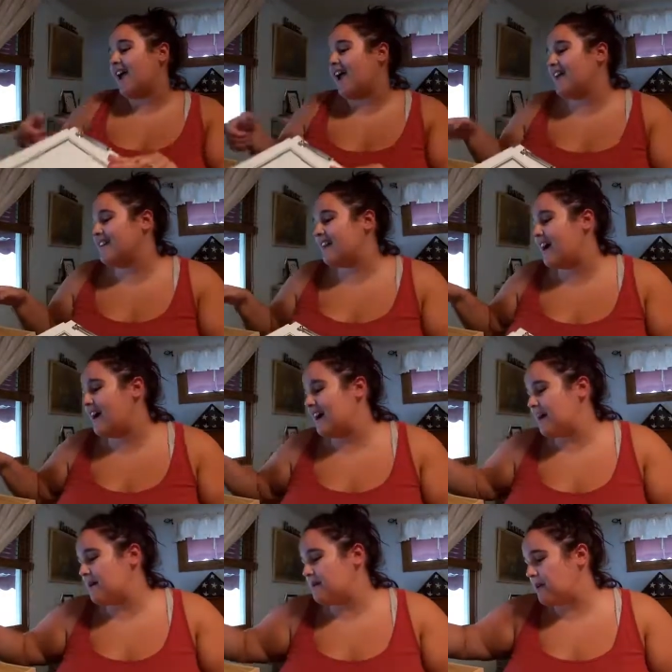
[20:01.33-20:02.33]
And
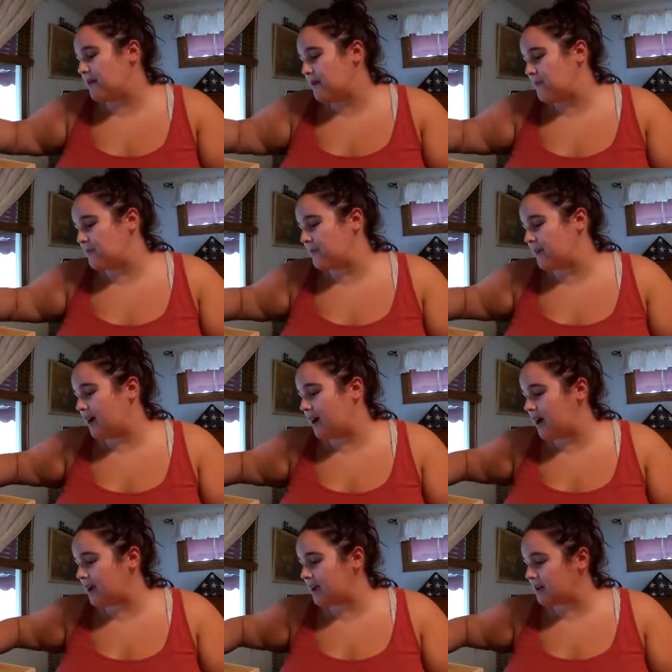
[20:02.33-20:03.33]
um, we
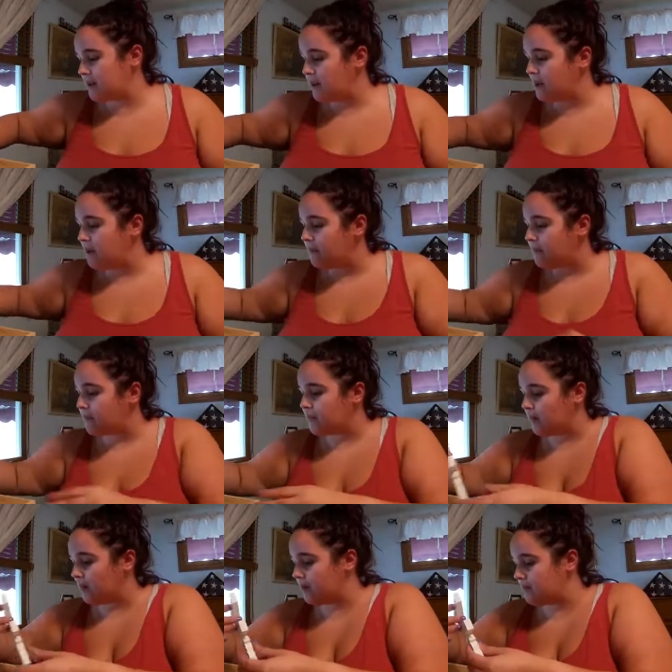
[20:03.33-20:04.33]
got
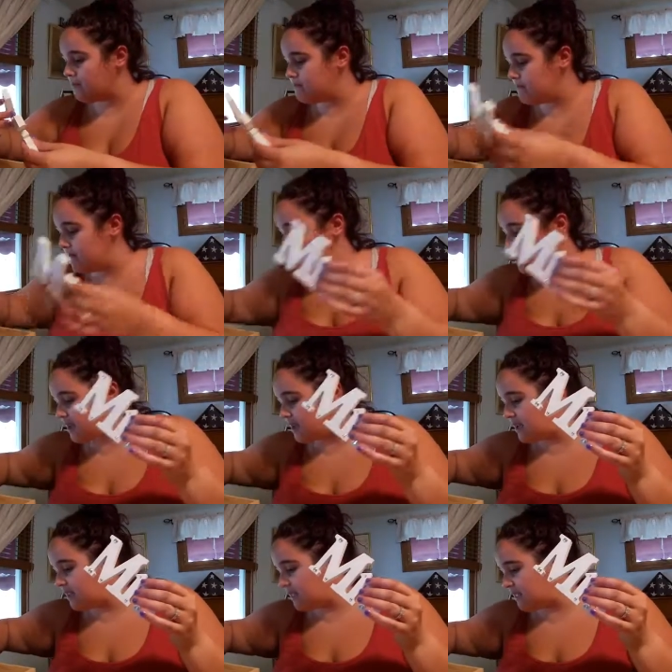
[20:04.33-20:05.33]

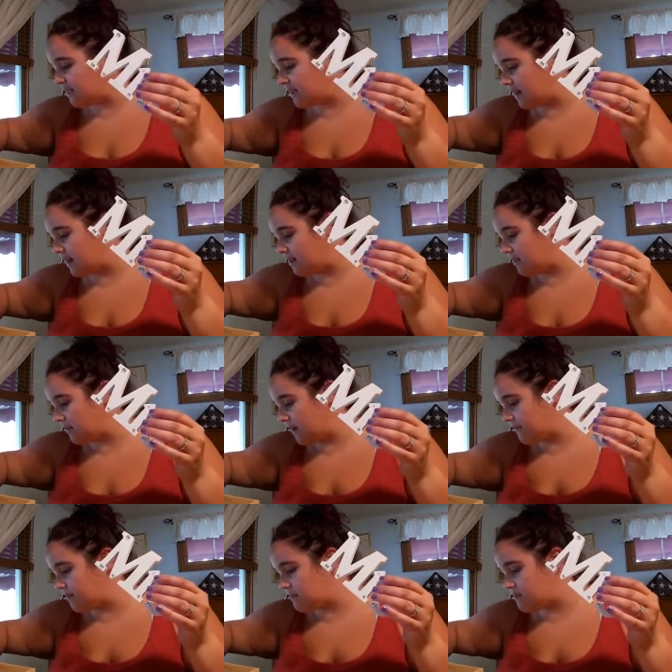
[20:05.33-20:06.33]
Mrs. And I know we
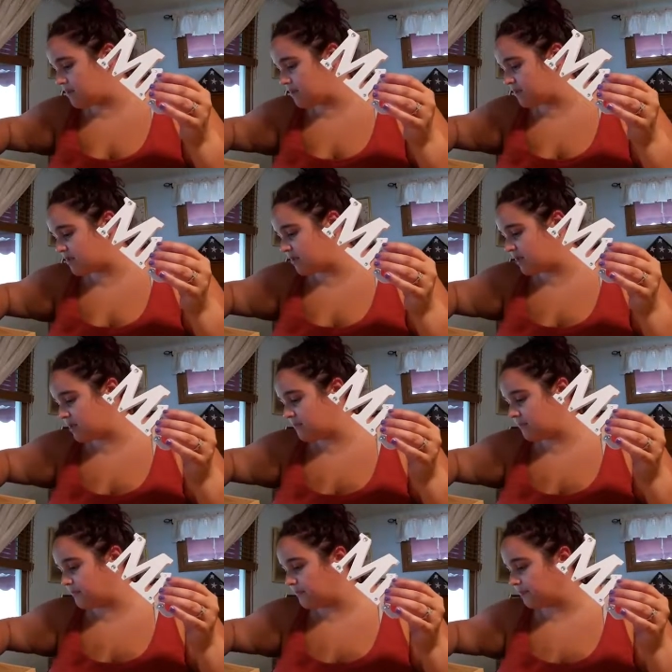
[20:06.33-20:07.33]
have a
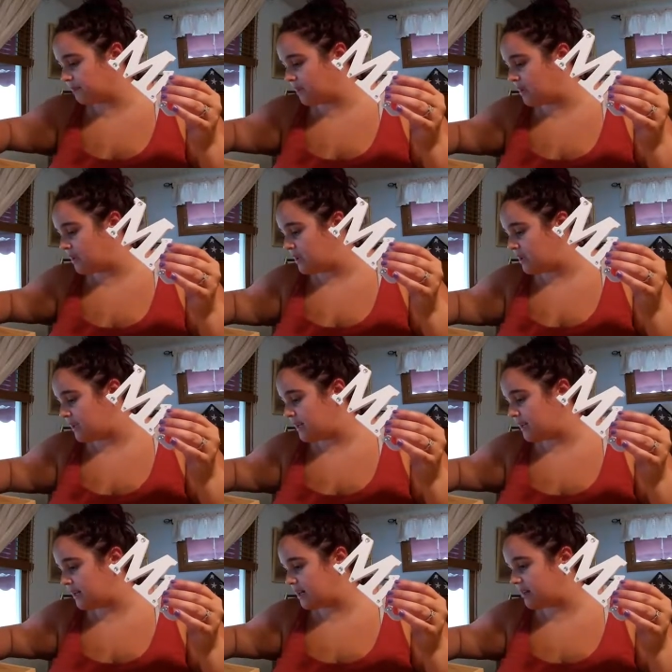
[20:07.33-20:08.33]
Mr.
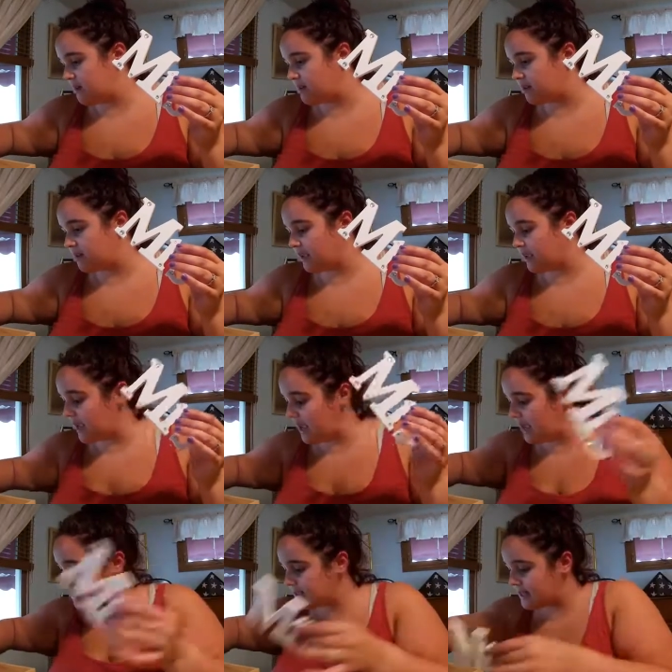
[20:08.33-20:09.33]
in here that was on the
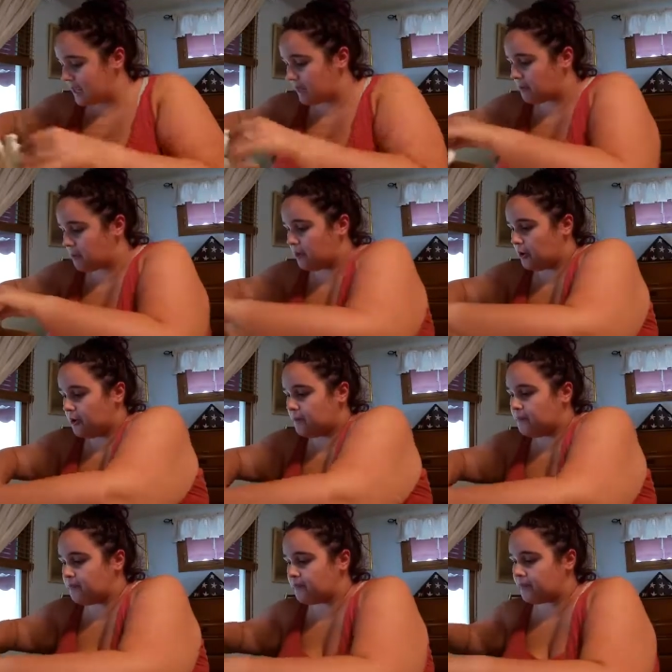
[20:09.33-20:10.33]
cake
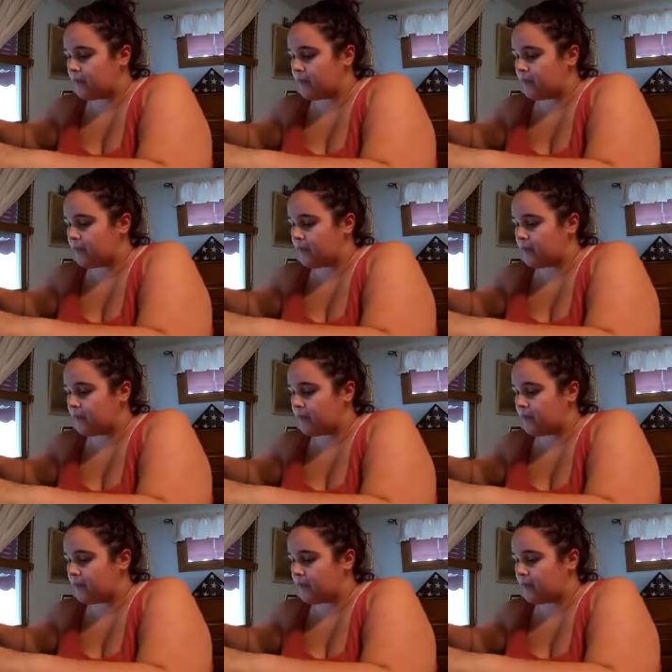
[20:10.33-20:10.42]
table.